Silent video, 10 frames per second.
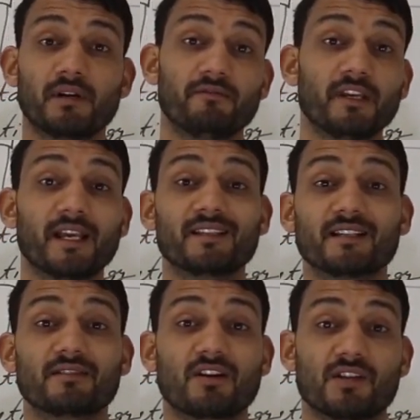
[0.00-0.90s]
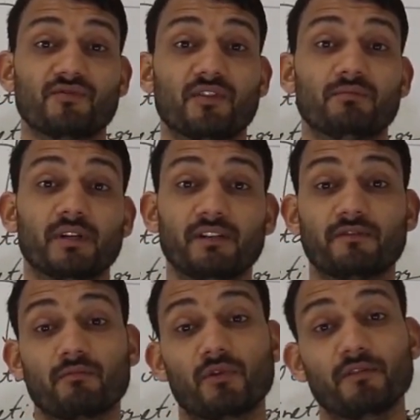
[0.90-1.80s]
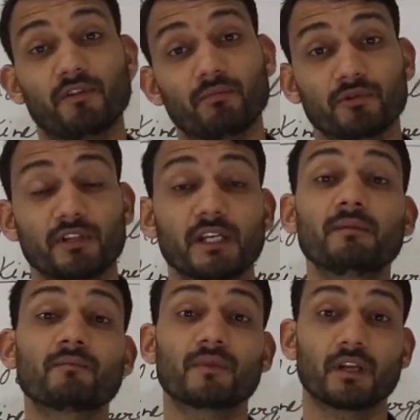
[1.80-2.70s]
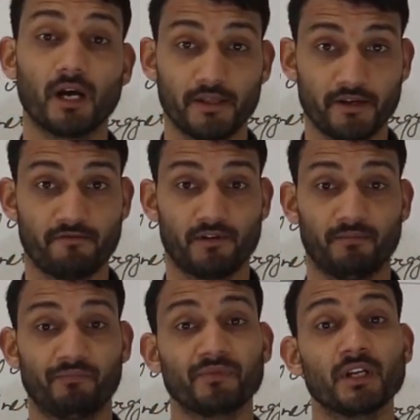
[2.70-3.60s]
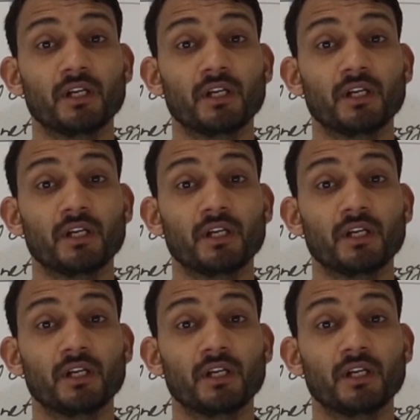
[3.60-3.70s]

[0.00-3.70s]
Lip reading: but we can just transform it from one form to the other form.